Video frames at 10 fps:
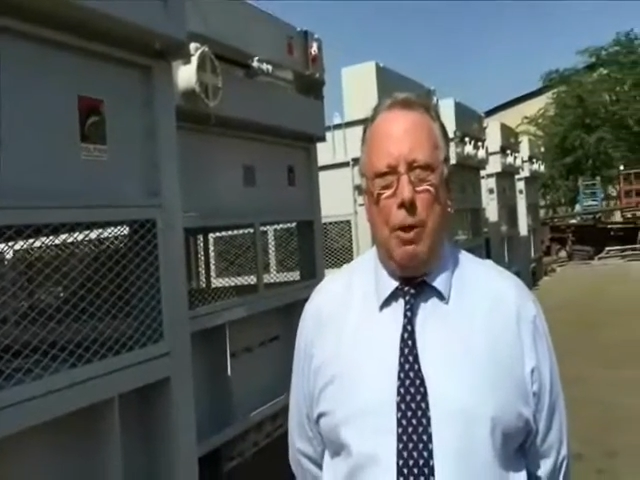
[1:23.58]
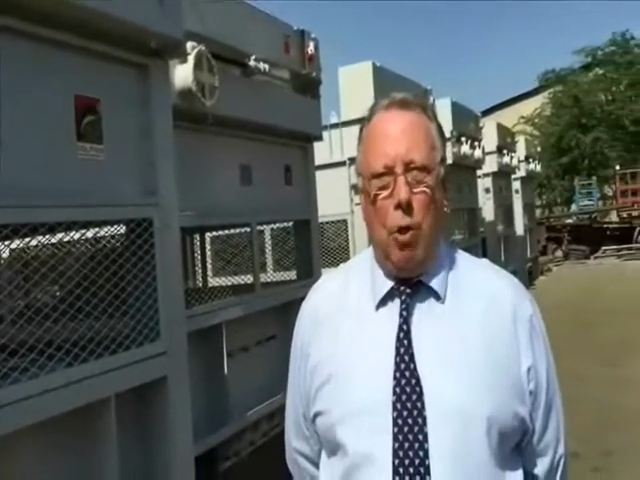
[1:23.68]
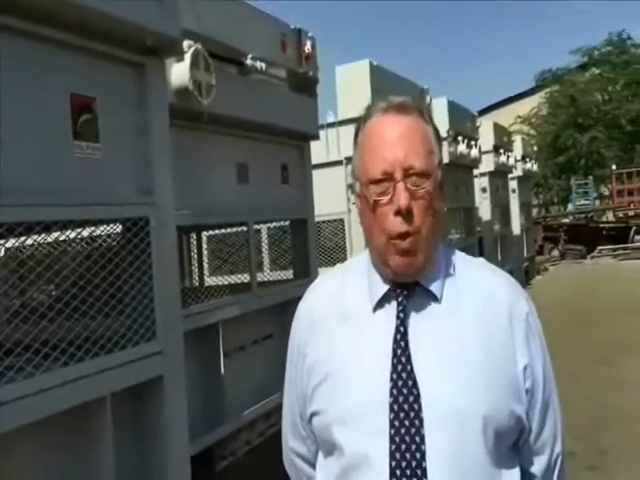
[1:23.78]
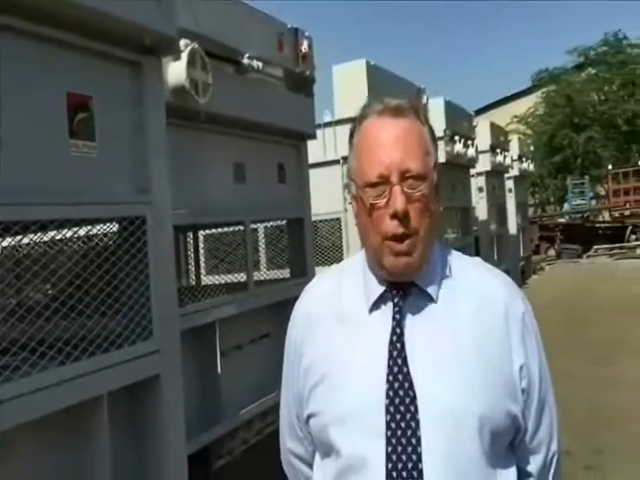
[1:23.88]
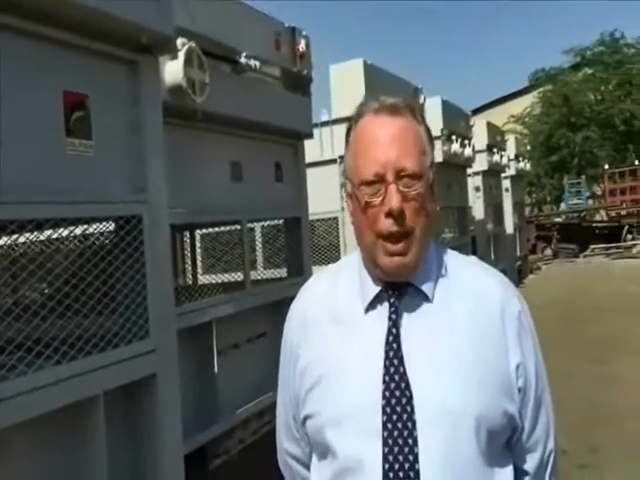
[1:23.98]

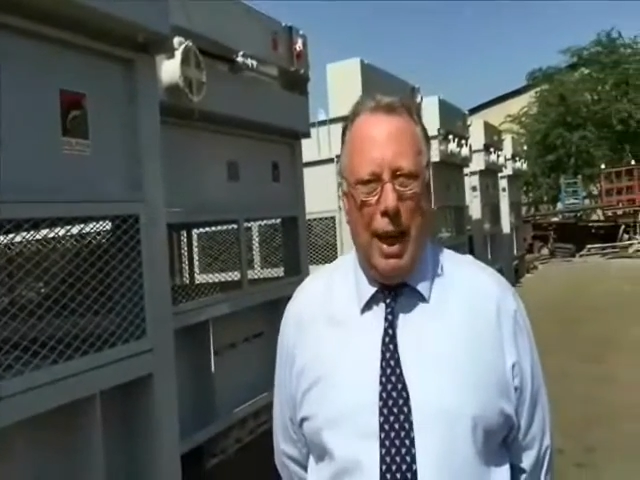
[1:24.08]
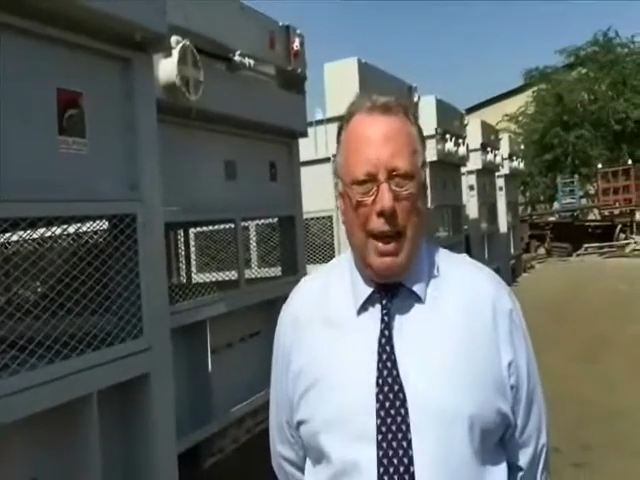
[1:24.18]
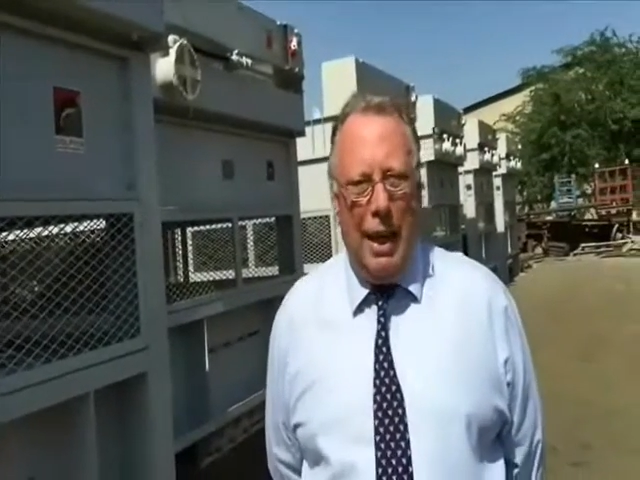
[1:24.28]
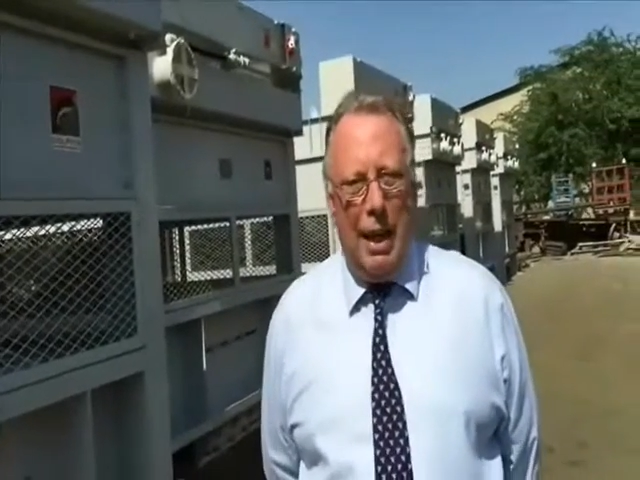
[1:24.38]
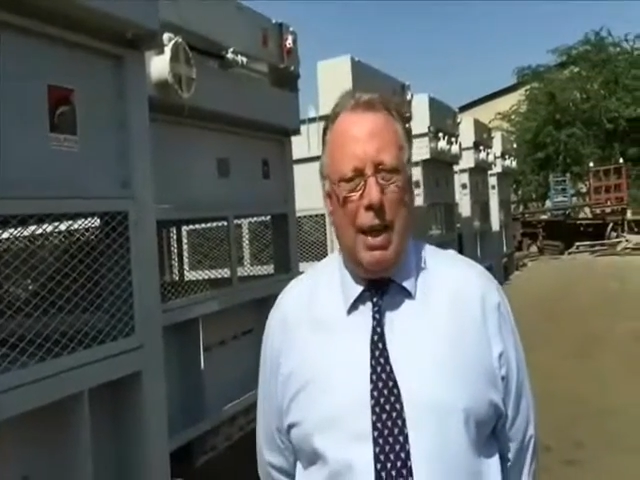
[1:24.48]
So once
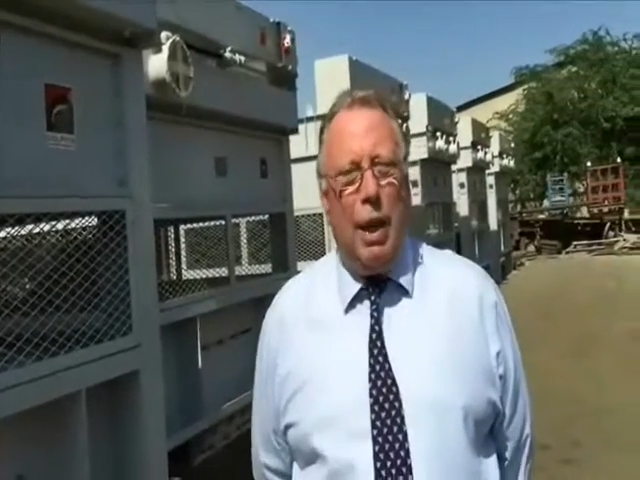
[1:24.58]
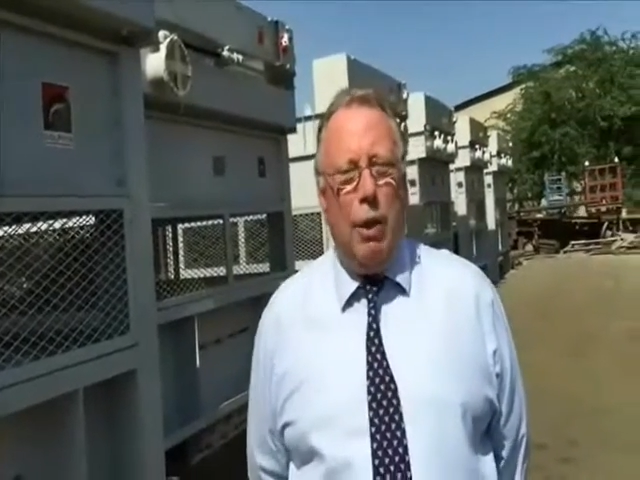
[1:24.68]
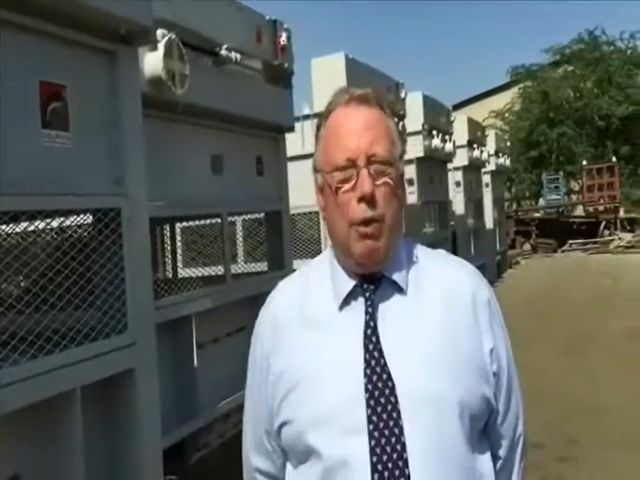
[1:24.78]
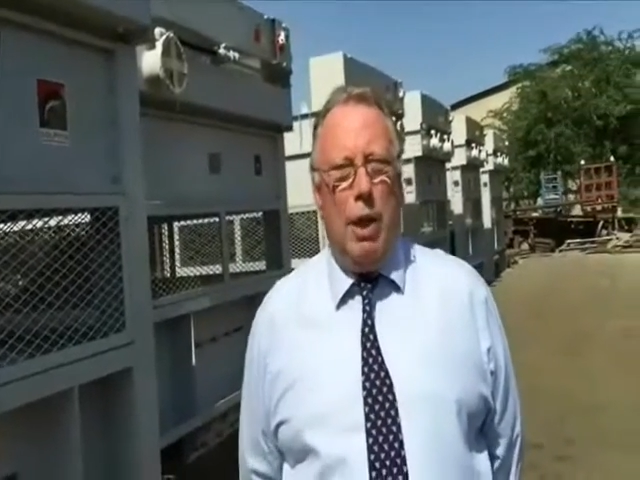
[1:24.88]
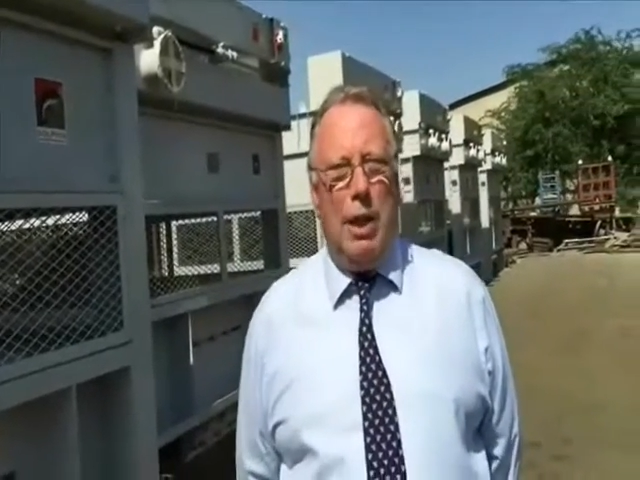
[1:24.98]
again, thank
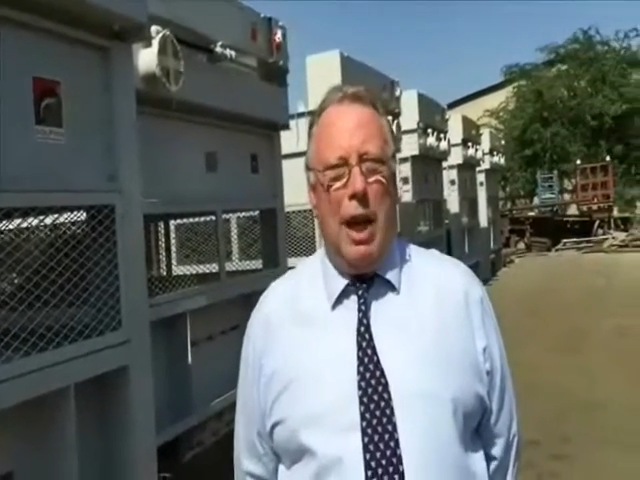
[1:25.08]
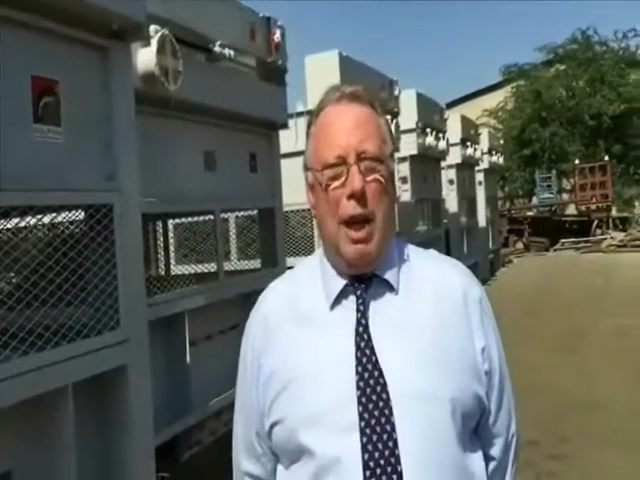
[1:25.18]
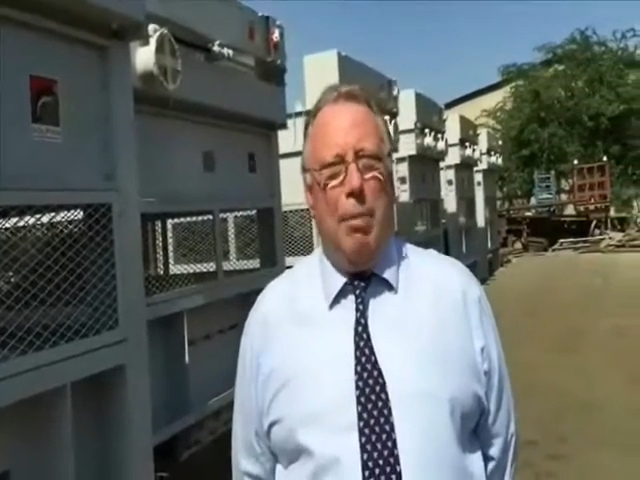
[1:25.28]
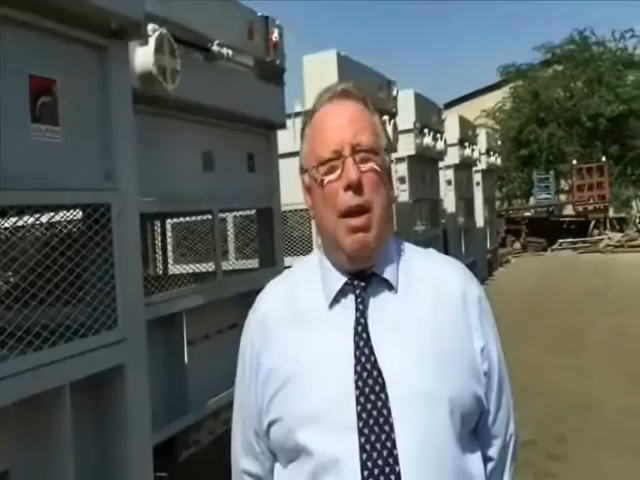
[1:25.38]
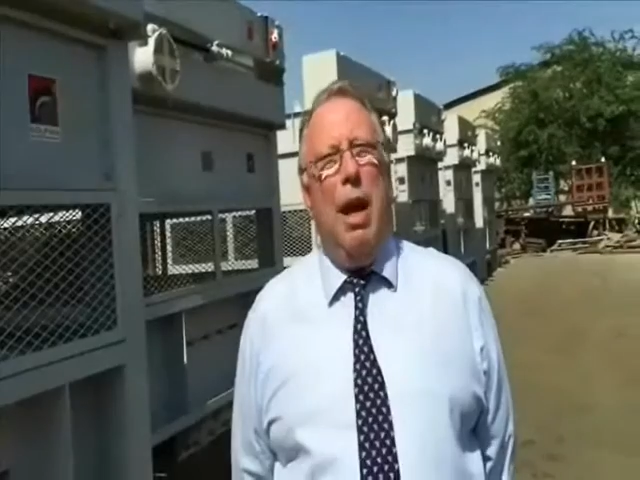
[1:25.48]
you for your
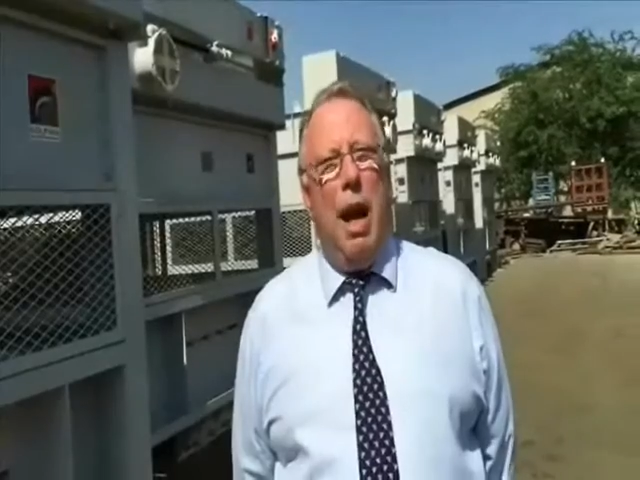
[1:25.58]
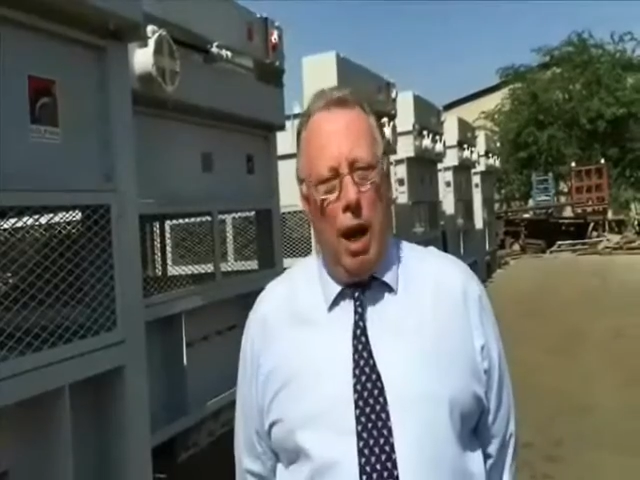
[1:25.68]
time.